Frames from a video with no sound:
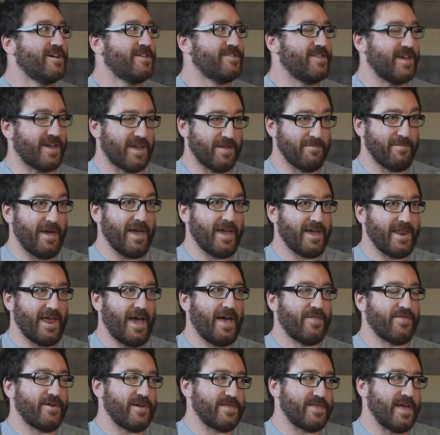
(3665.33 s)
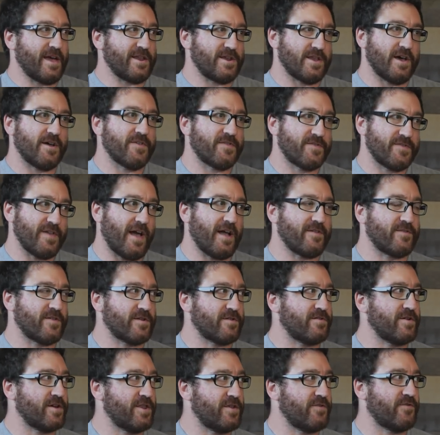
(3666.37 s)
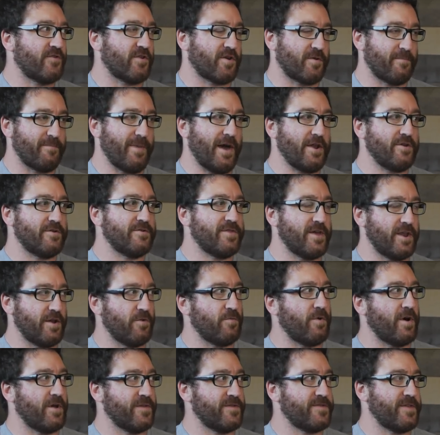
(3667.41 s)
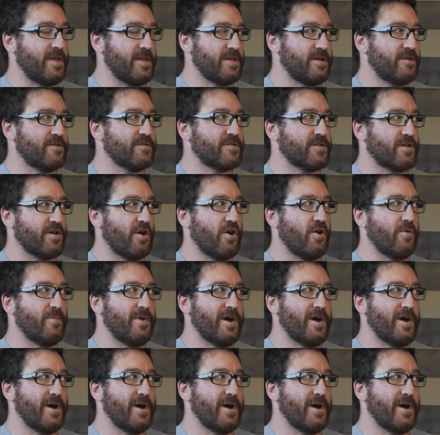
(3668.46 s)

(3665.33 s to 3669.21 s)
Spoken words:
They can make an athlete that does snatch and clean and jerk better than it was 10 years ago.